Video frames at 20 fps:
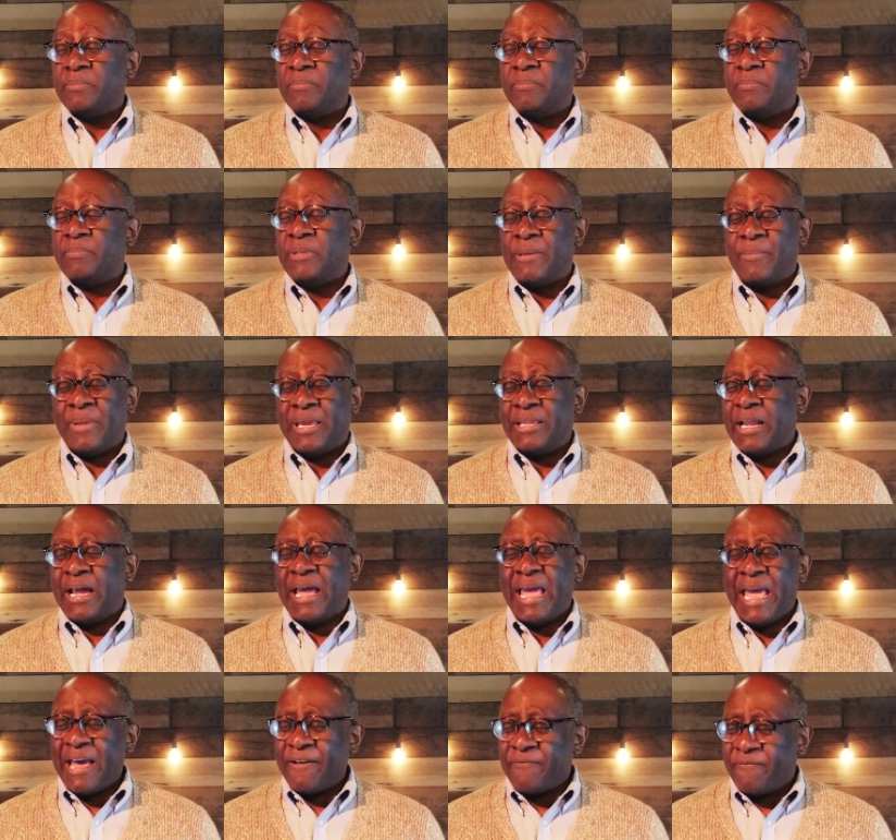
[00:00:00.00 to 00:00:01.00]
They may not
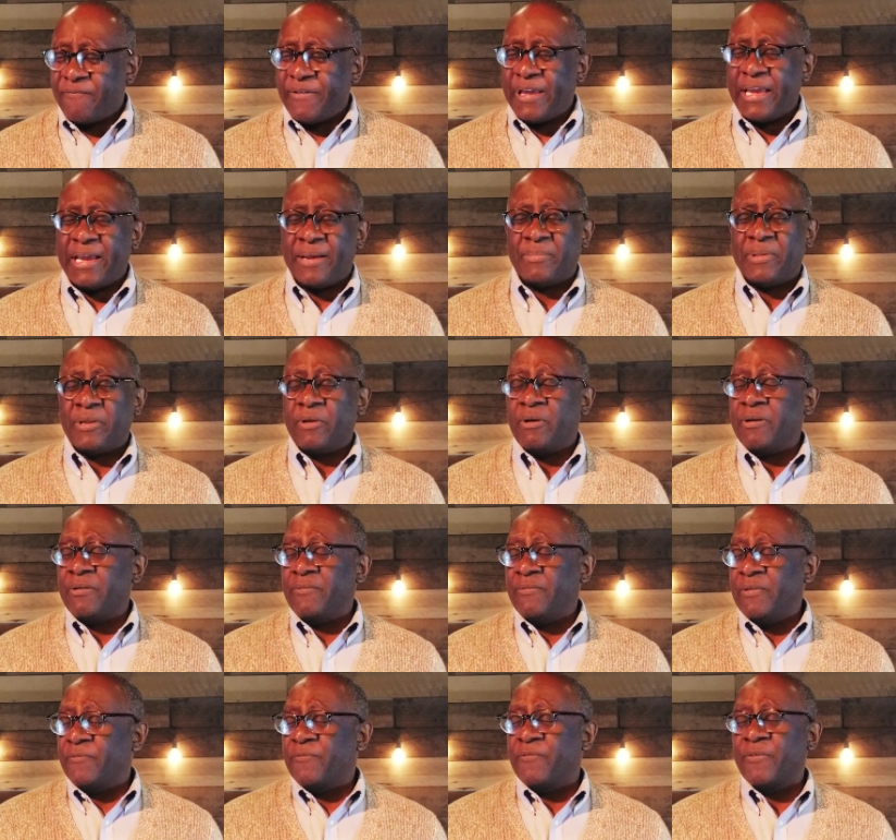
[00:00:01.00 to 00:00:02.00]
have family or
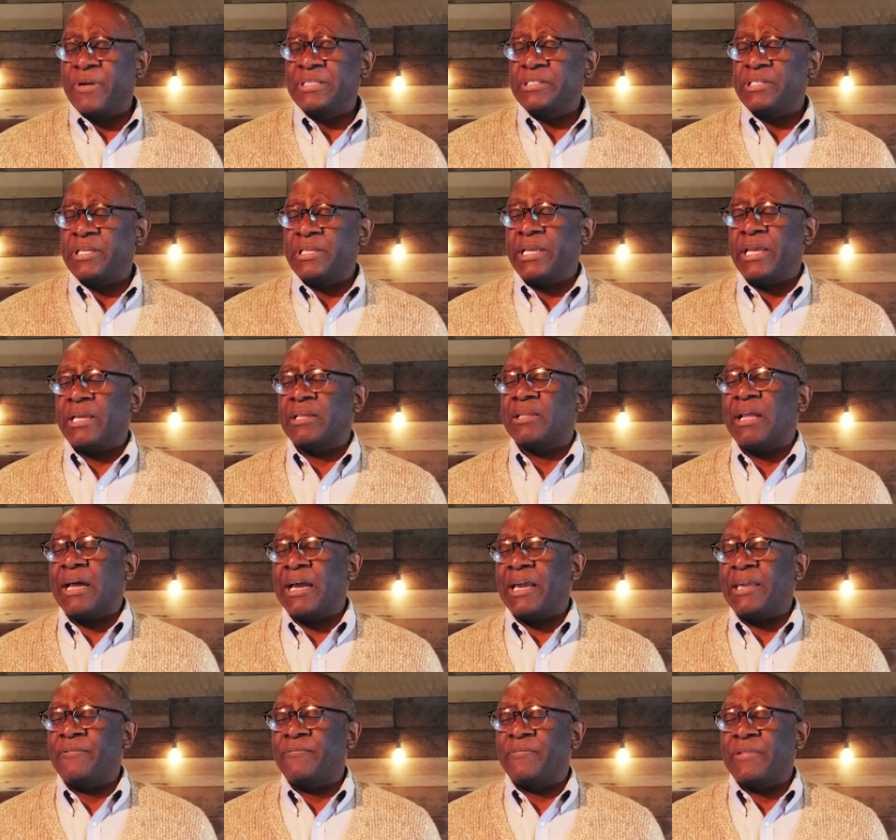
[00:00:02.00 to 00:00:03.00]
even friends in their
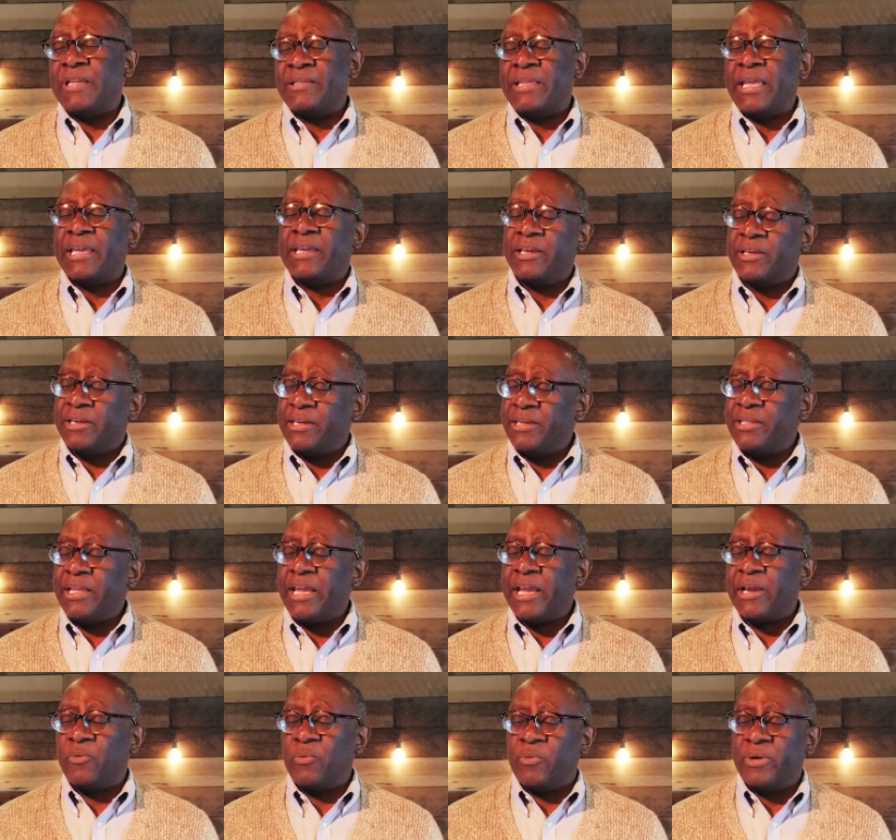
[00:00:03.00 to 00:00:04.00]
life that they could
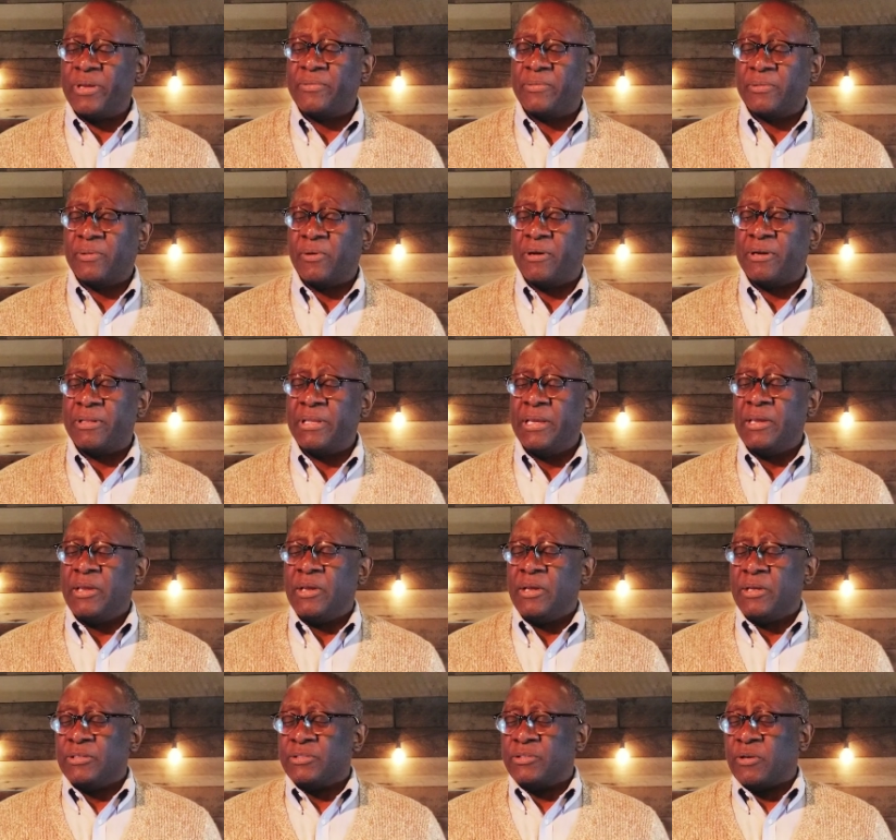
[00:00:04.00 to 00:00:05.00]
connect with, Lord.
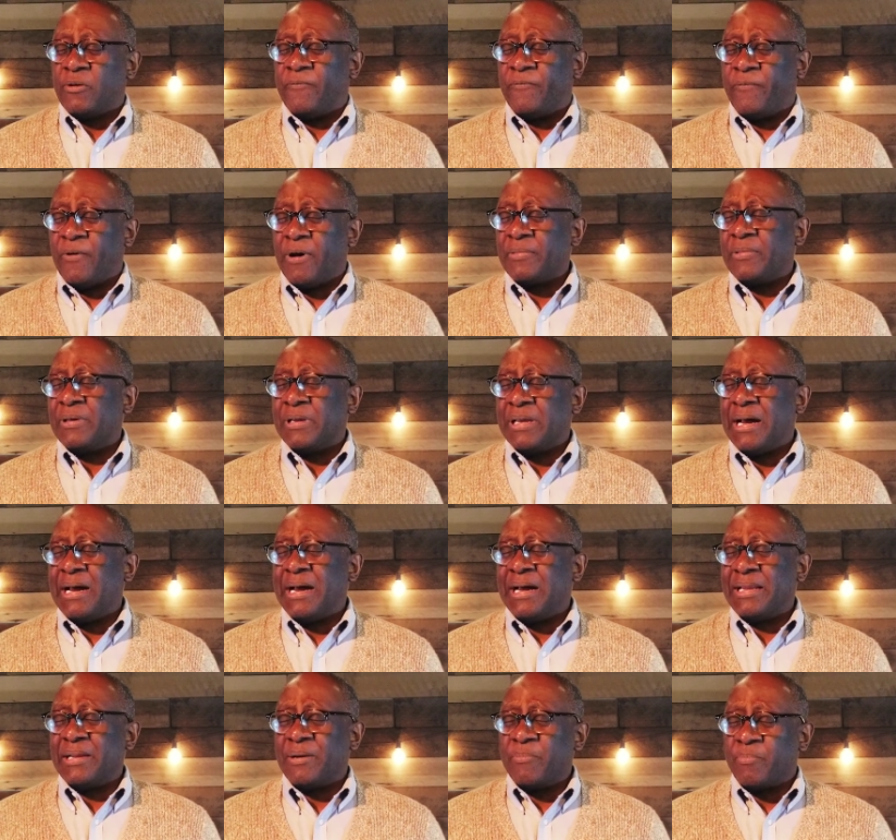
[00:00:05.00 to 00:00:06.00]
So, Father
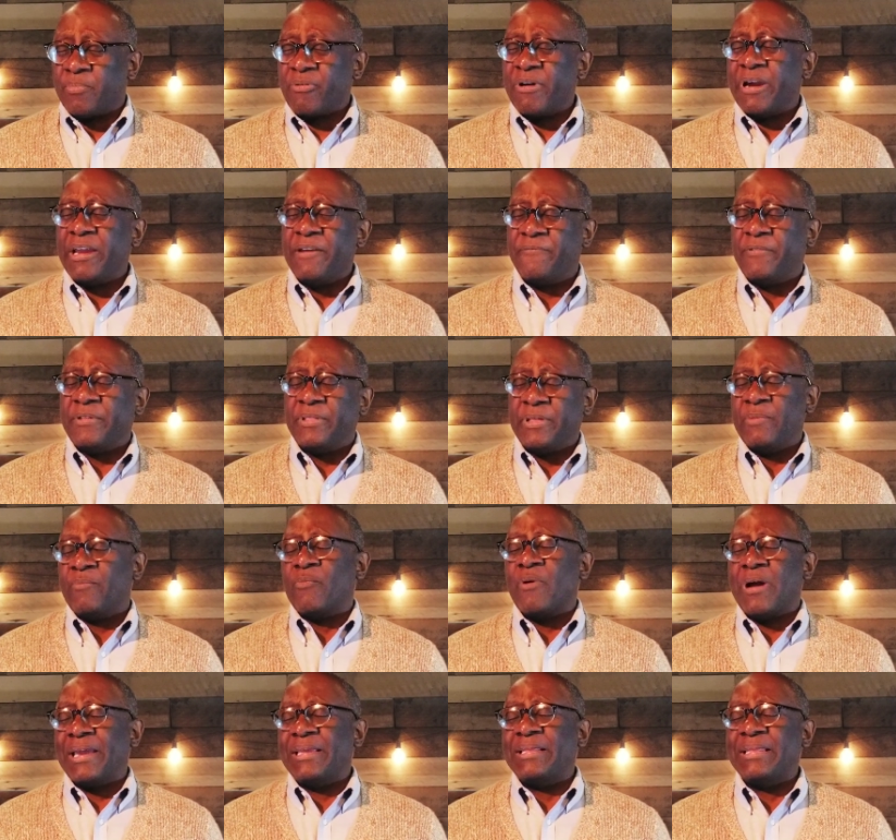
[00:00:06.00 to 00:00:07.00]
God, I'm praying for them
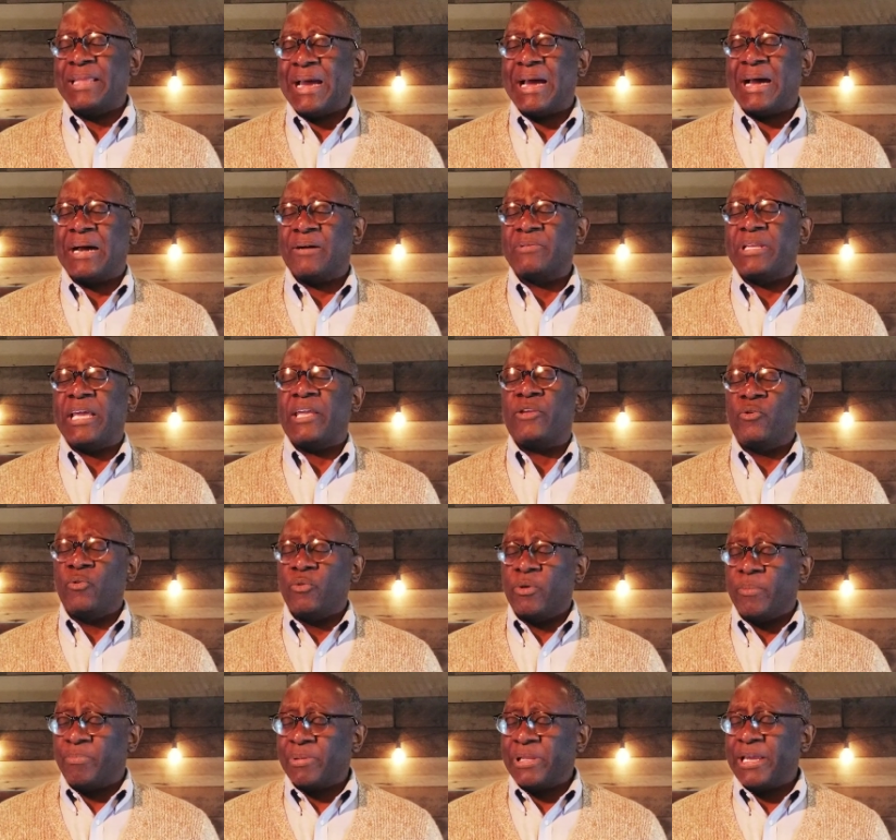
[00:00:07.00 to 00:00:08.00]
right now that you
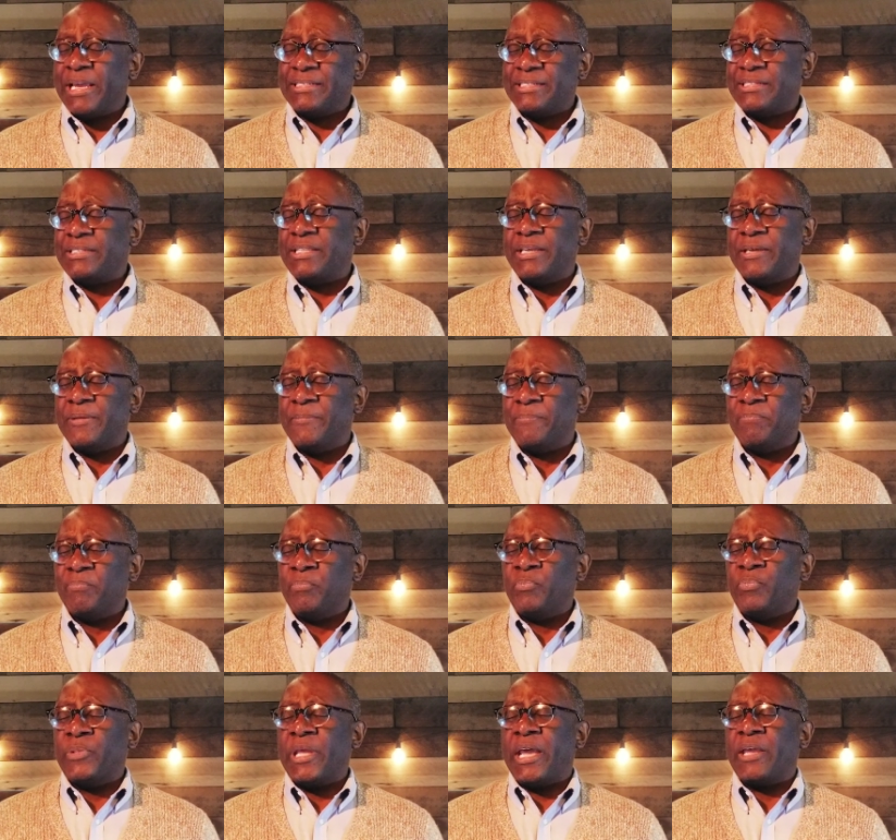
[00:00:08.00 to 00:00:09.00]
would bless them,
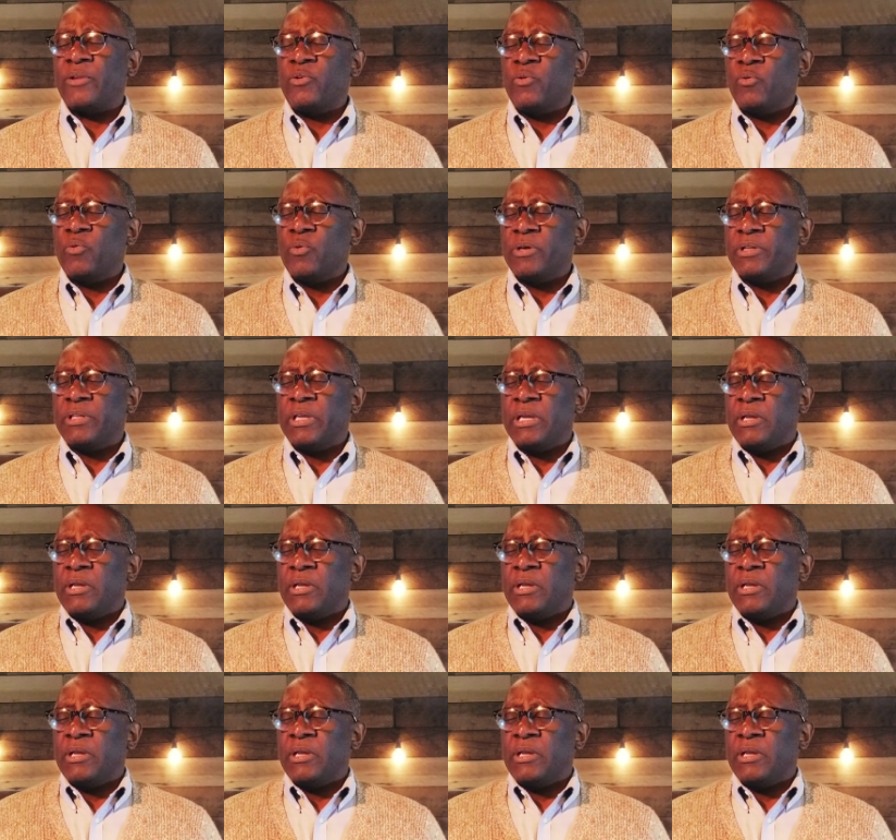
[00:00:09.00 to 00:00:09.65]
that you would